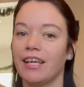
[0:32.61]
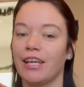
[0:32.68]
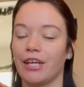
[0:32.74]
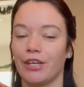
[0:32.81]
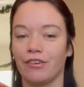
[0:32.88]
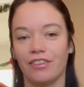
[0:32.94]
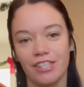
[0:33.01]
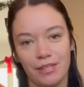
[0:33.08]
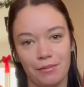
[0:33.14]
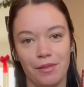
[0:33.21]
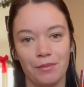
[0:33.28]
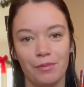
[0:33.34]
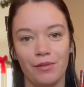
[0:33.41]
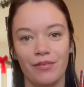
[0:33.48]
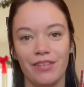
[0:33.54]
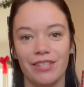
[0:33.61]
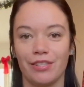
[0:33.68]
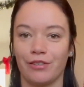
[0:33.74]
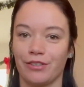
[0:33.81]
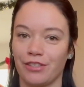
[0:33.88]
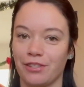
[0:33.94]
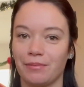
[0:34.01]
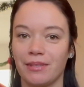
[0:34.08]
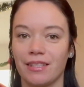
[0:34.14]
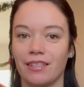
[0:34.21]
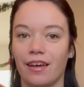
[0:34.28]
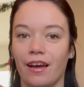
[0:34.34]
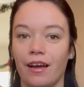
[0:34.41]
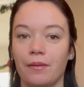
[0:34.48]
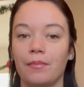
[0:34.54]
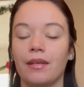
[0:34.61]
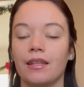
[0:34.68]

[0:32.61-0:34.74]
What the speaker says: and Christmas movies and Christmas time.